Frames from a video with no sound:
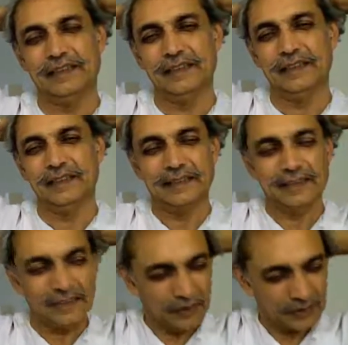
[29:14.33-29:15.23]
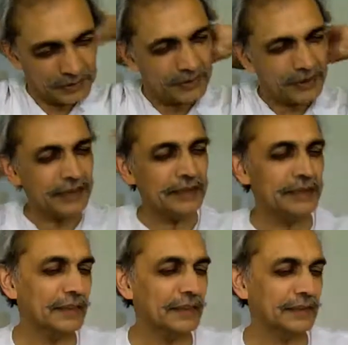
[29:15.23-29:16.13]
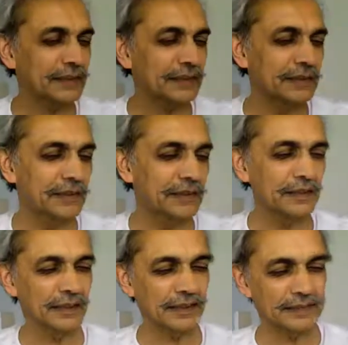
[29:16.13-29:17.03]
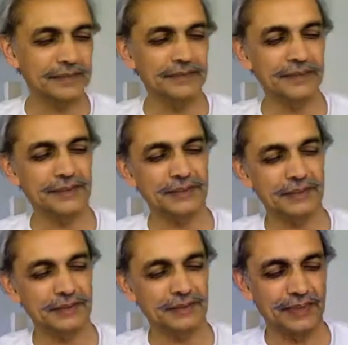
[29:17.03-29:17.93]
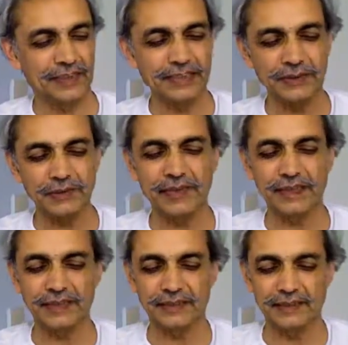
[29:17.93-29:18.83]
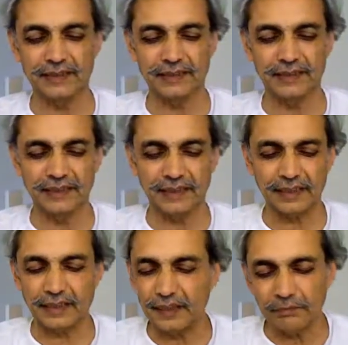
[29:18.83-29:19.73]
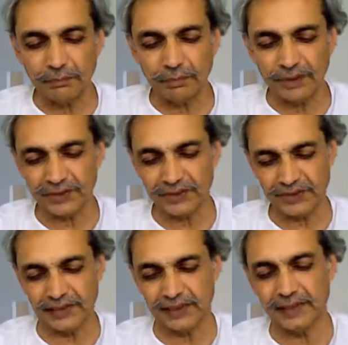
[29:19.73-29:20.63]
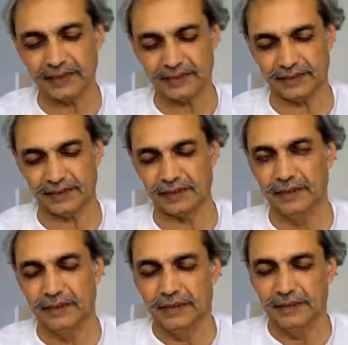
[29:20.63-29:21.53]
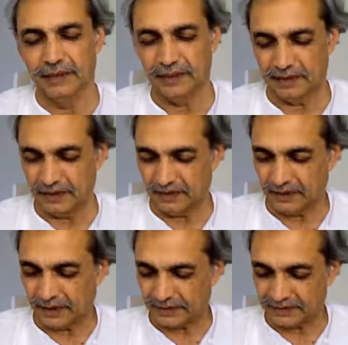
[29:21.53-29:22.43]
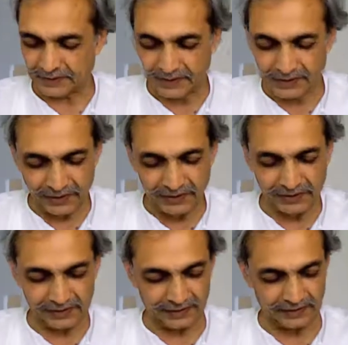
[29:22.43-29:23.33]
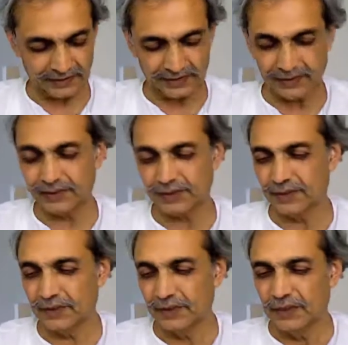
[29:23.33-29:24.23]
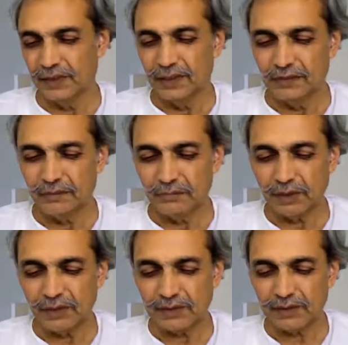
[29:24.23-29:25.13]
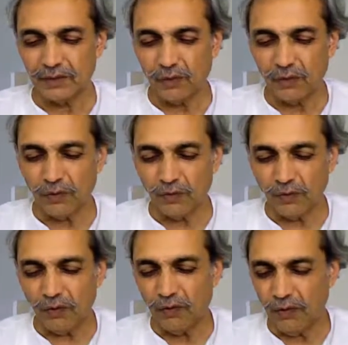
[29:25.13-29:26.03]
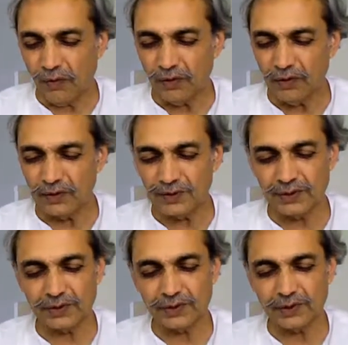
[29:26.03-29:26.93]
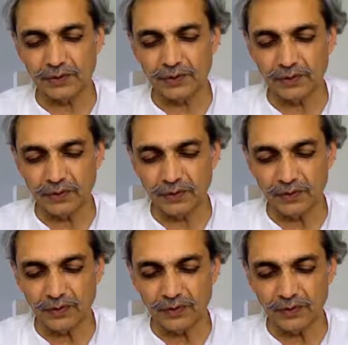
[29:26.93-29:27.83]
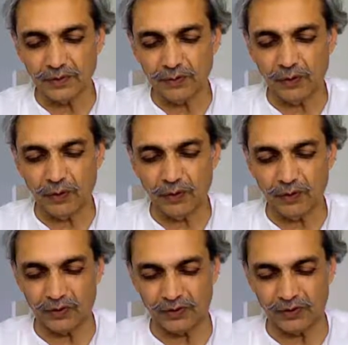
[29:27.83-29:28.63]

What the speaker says: And not only the external activities of trying to get accomplished anything, like satsang activities, but also for